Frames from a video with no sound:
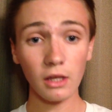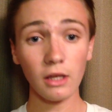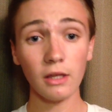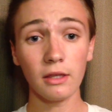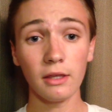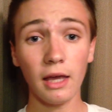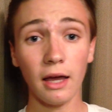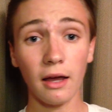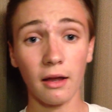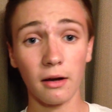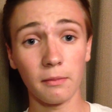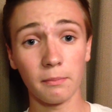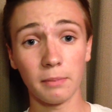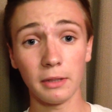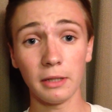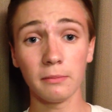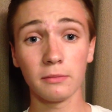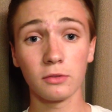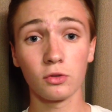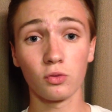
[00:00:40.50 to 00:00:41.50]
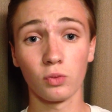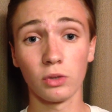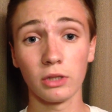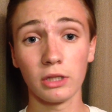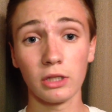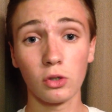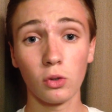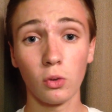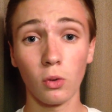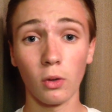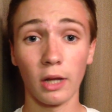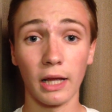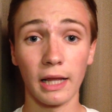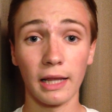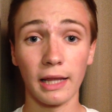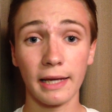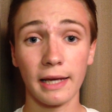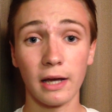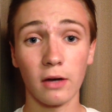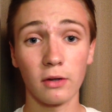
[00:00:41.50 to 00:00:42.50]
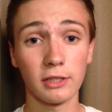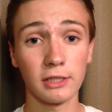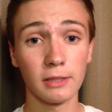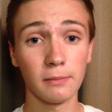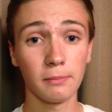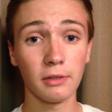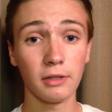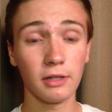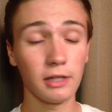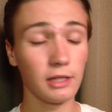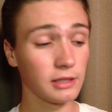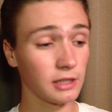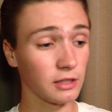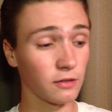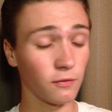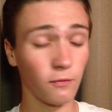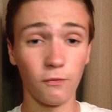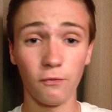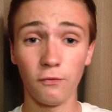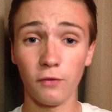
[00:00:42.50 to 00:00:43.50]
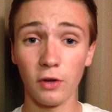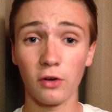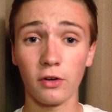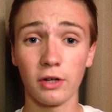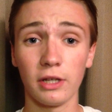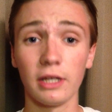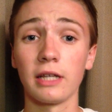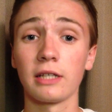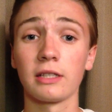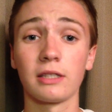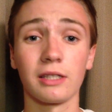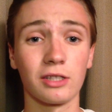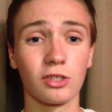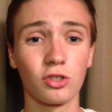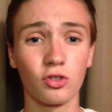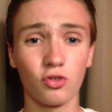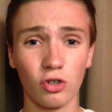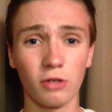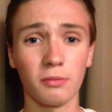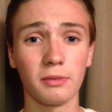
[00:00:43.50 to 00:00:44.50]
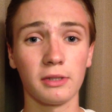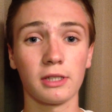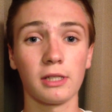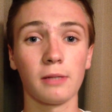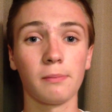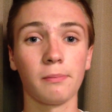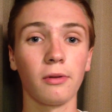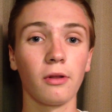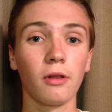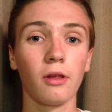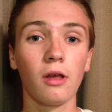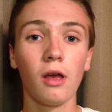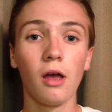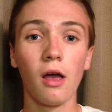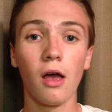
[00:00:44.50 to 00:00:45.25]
yeah, Beme's really cool. I like how simple it is. It's very, it's extremely simple.